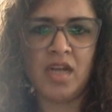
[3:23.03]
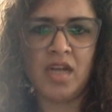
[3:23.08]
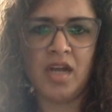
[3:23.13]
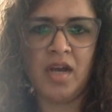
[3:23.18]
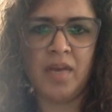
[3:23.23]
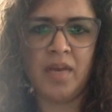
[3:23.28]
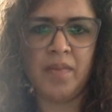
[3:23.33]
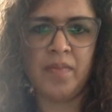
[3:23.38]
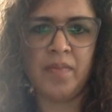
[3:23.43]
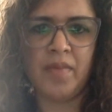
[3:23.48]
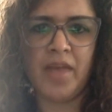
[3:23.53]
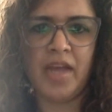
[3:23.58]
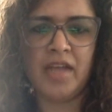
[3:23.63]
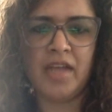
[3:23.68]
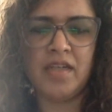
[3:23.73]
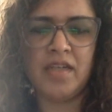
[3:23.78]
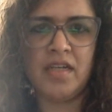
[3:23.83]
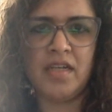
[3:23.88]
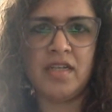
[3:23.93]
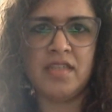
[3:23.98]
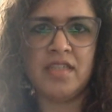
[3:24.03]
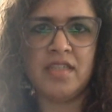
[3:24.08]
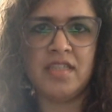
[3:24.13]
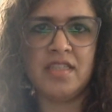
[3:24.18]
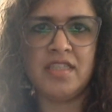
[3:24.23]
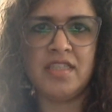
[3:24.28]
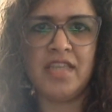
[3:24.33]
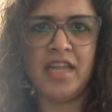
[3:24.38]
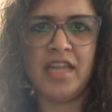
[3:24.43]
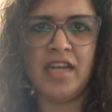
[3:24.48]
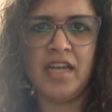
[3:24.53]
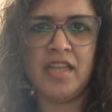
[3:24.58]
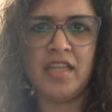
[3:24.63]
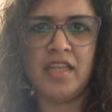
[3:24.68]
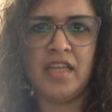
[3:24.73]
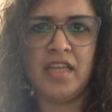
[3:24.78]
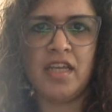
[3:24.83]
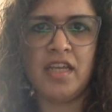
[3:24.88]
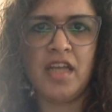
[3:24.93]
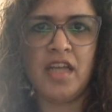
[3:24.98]
And since then, I
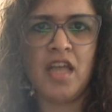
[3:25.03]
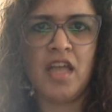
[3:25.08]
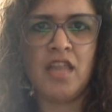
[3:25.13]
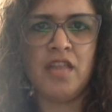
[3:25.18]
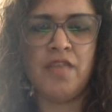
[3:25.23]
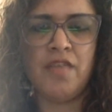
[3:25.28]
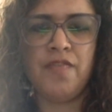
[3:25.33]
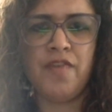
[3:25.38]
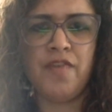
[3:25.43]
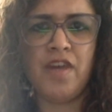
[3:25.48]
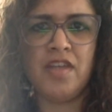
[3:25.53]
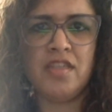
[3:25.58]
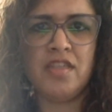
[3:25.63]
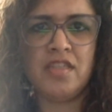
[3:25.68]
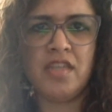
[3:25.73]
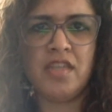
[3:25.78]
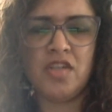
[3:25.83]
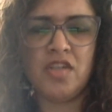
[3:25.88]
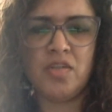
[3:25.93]
think the first year,